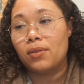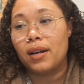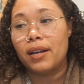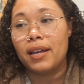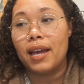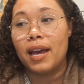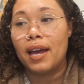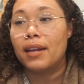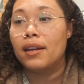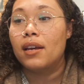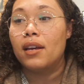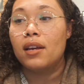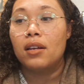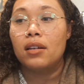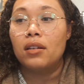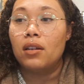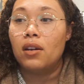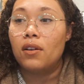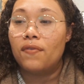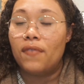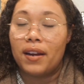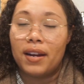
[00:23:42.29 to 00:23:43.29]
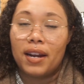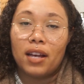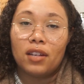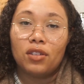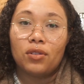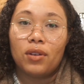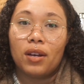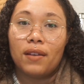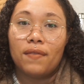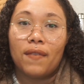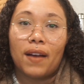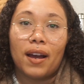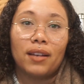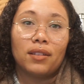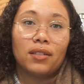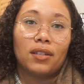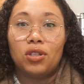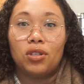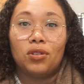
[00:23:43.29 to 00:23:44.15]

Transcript: Again, no financial advisor.